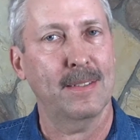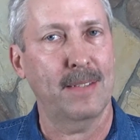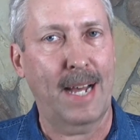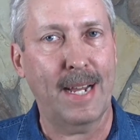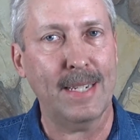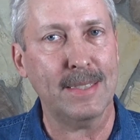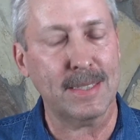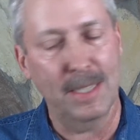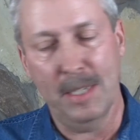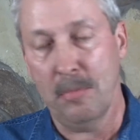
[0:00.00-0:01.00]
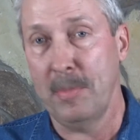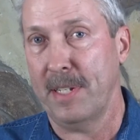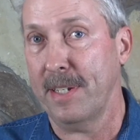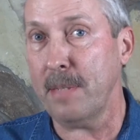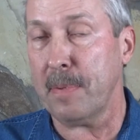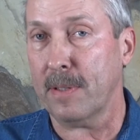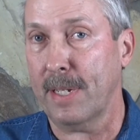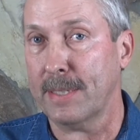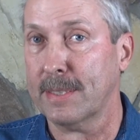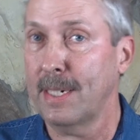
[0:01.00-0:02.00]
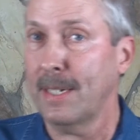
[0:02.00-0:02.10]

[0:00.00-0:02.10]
lies, manipulates,